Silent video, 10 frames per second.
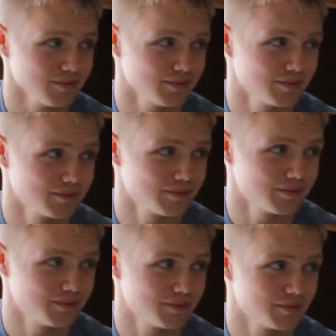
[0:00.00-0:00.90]

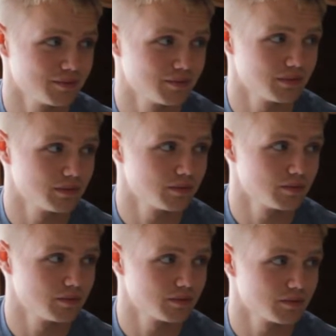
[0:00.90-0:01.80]

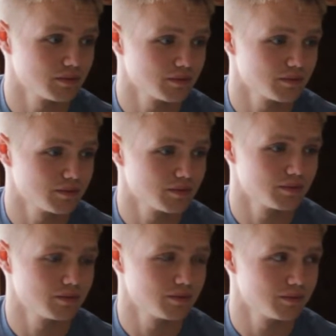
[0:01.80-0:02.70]

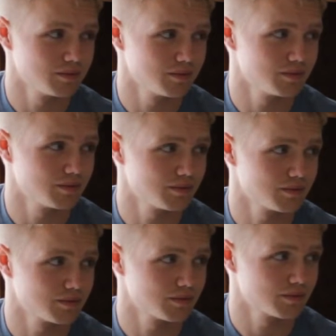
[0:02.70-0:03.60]
(silent)